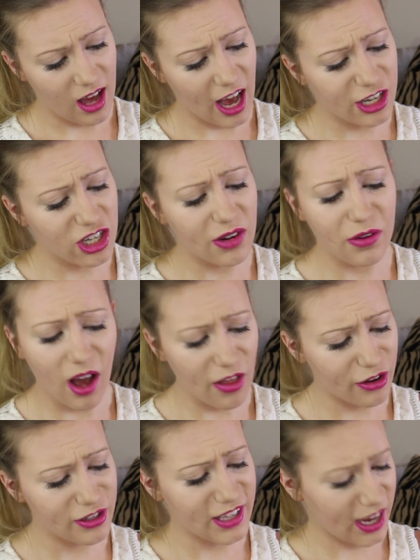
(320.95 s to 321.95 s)
eyeshadow
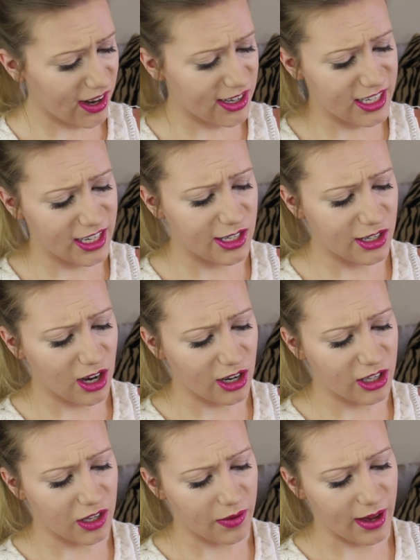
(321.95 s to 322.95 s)
colors guaranteed to
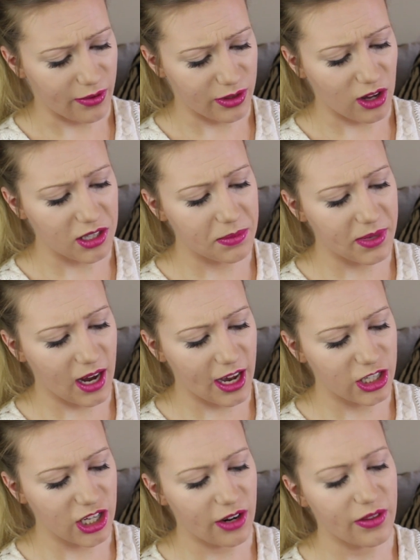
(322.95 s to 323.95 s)
knock you out. The ultimate
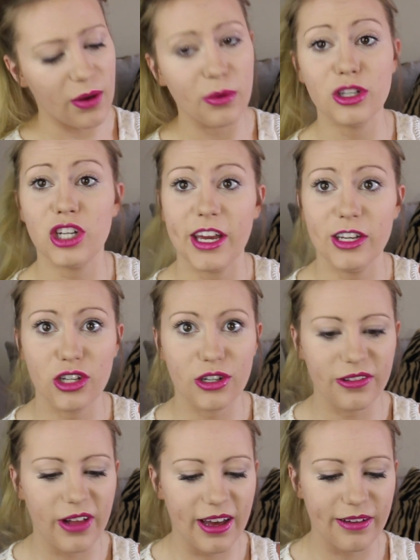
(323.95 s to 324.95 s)
eyeshadow that will change
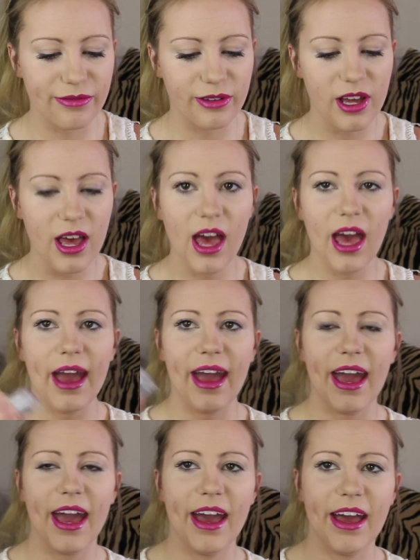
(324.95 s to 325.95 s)
your life.
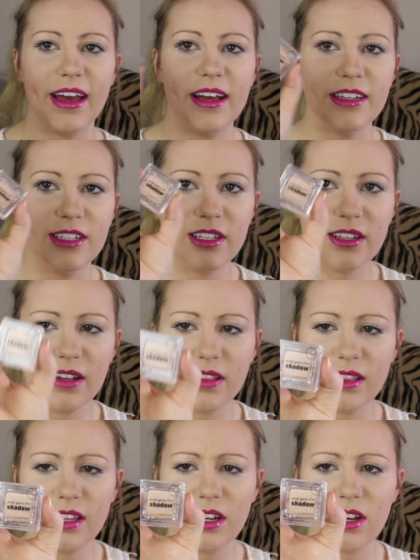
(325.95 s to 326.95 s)
And
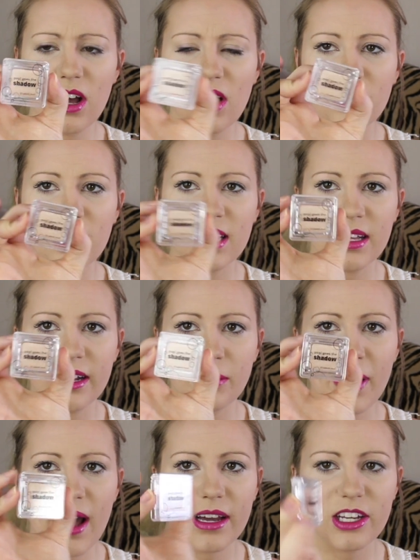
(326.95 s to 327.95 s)
little
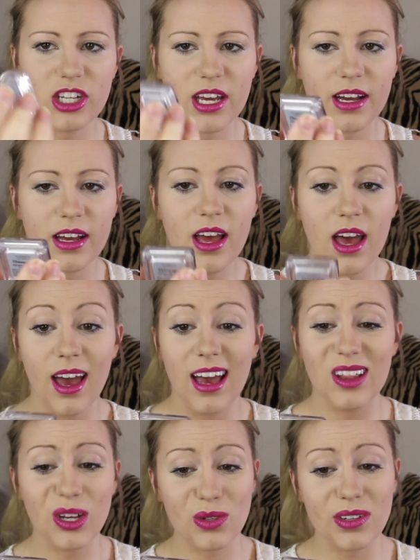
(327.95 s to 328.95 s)
clear packaging.
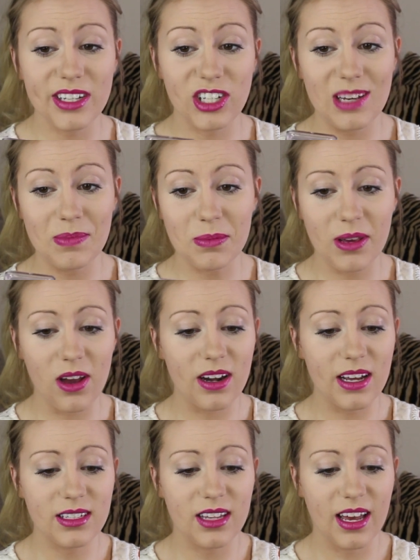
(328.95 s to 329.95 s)
It looks really cheap, to be
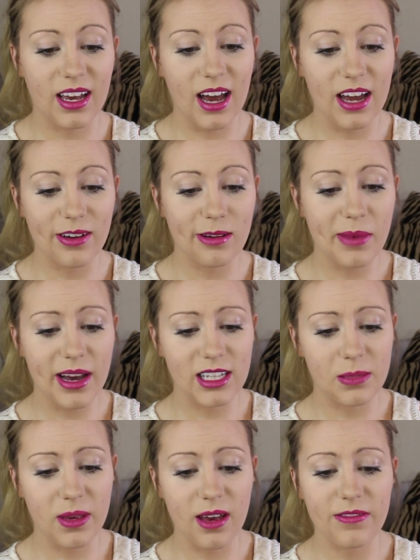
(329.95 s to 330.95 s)
honest. It kind of reminds me